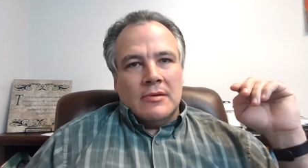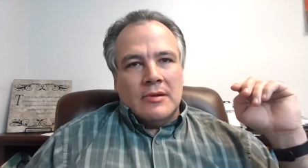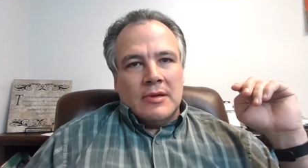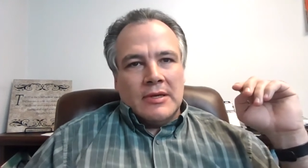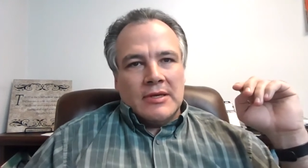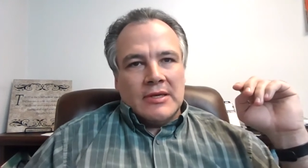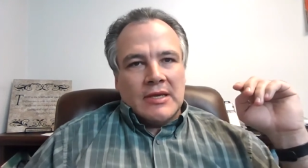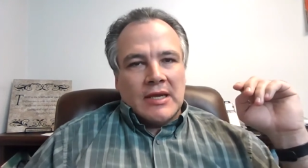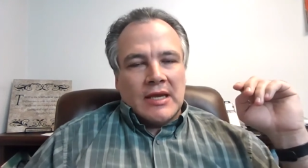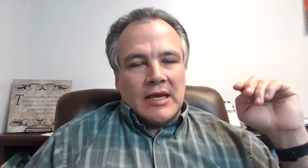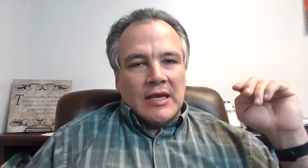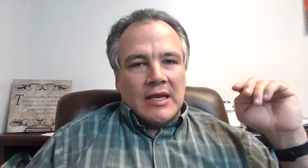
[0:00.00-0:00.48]

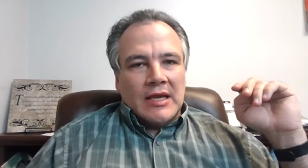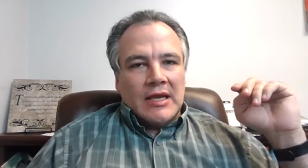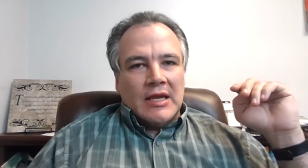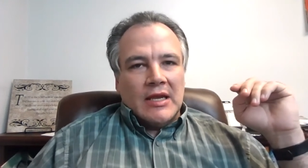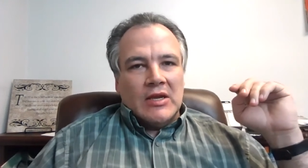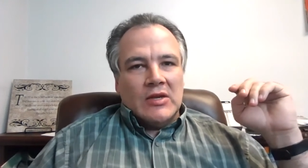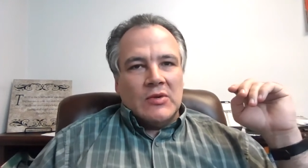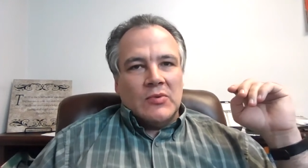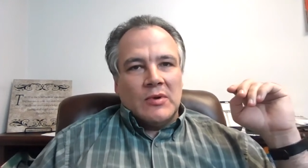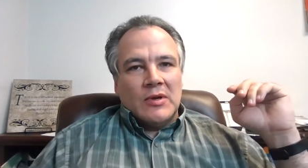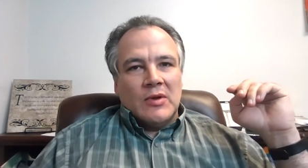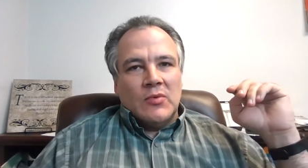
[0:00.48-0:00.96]
Second
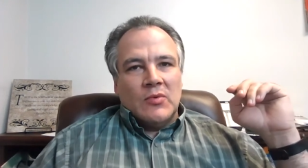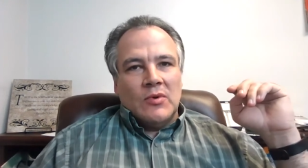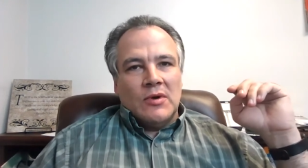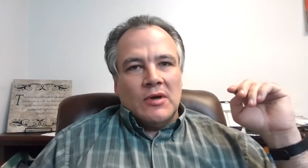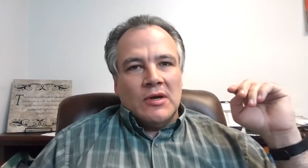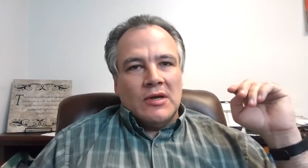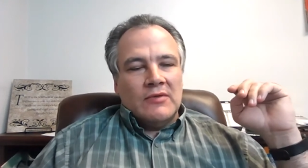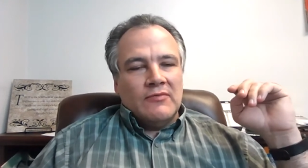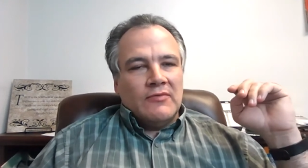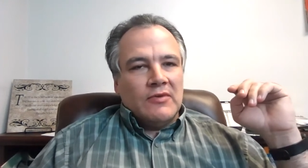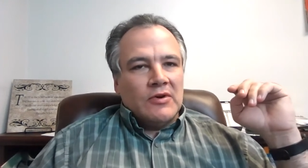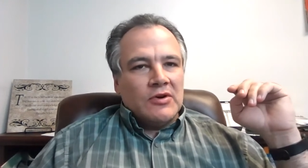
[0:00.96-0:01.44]
Kings
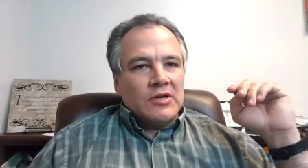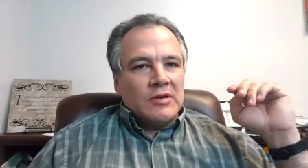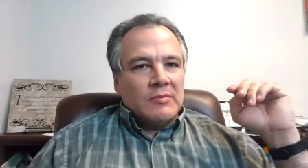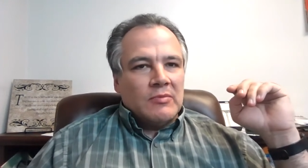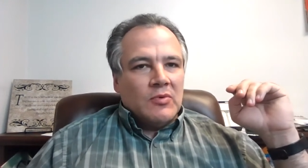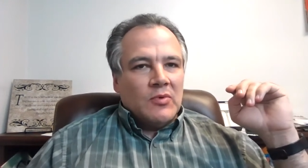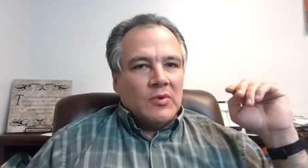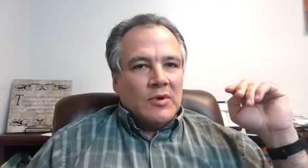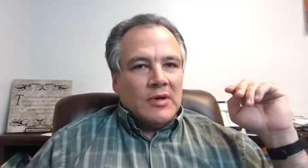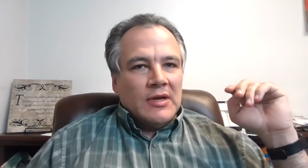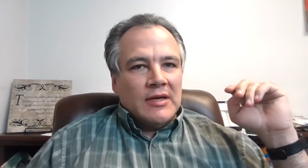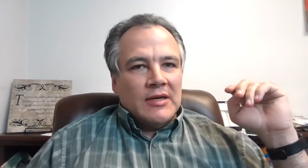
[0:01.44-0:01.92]
21, verse number
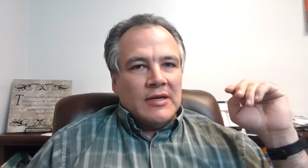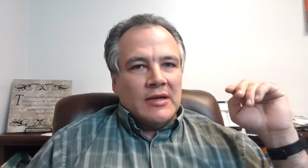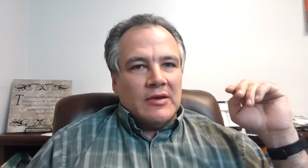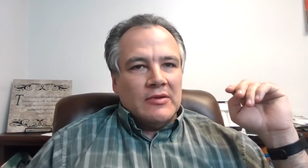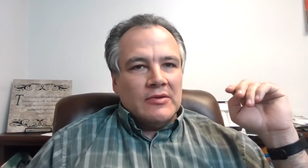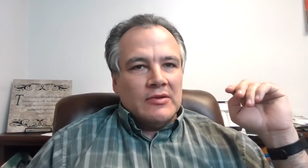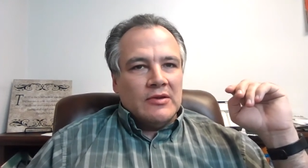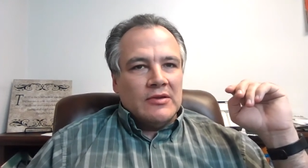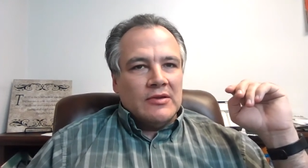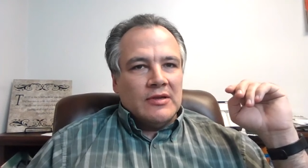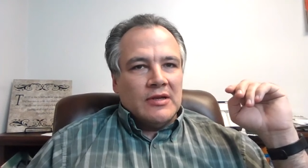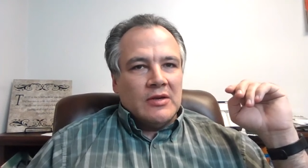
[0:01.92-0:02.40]
one,
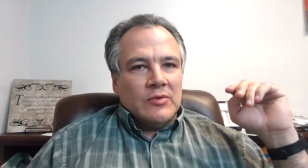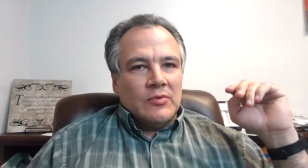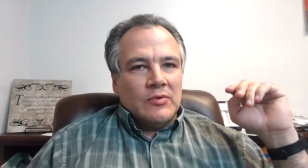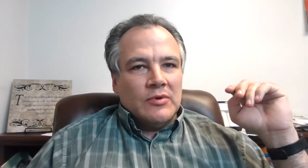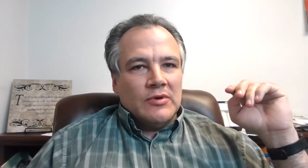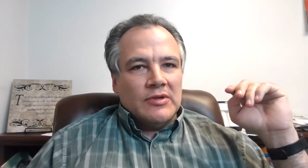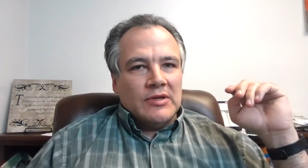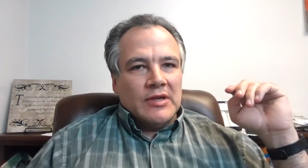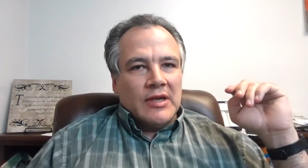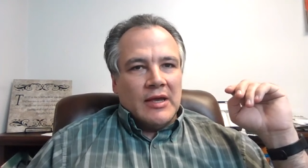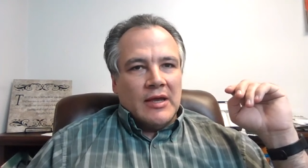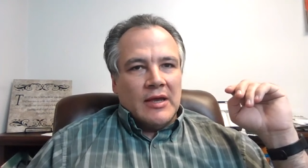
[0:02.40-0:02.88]
tells us that it
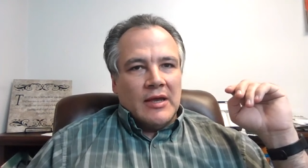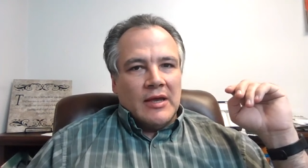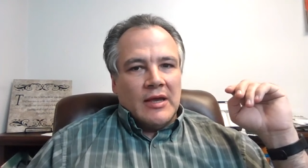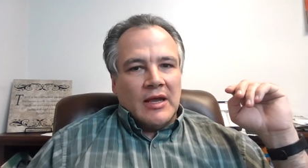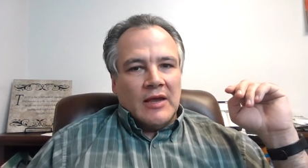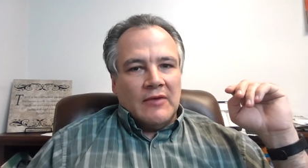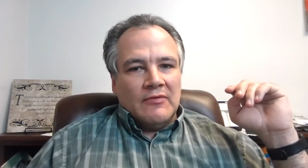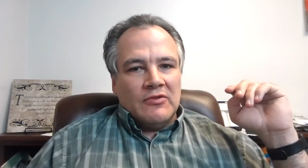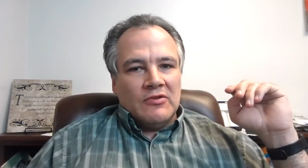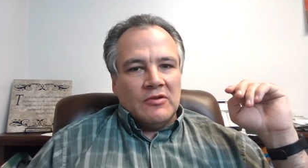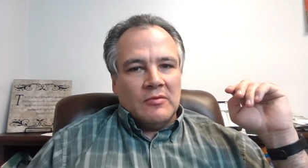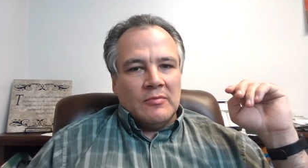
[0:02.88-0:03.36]
was
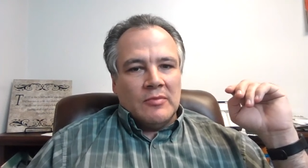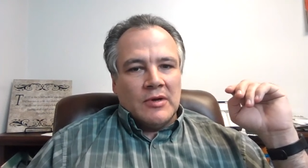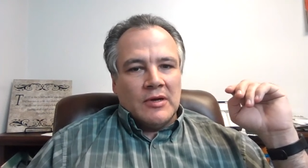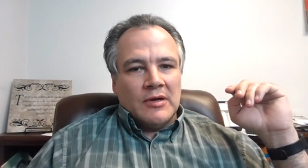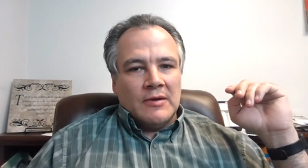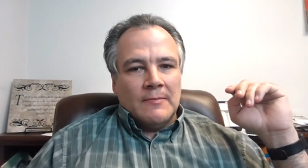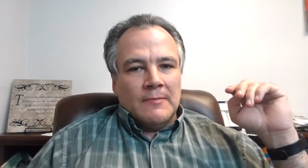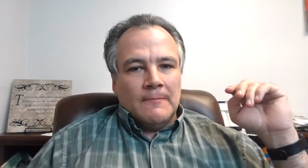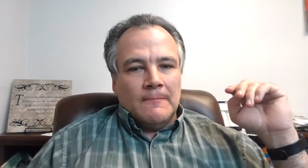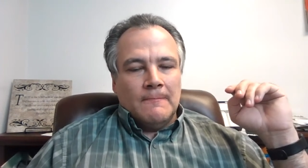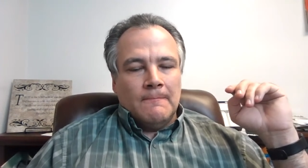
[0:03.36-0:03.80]
Hephzibah.